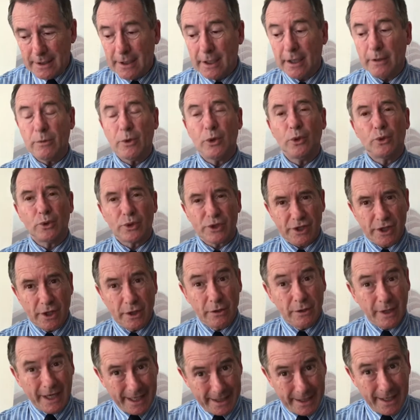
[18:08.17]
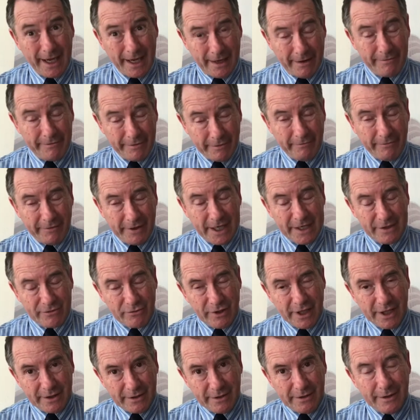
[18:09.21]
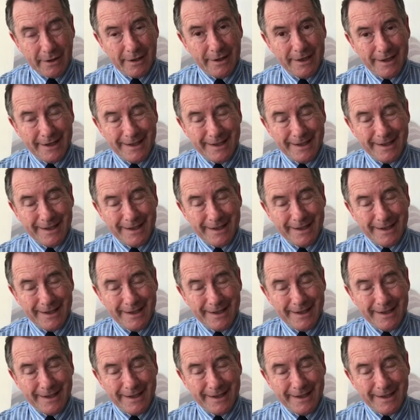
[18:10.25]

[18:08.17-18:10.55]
I will also, and have in fact written,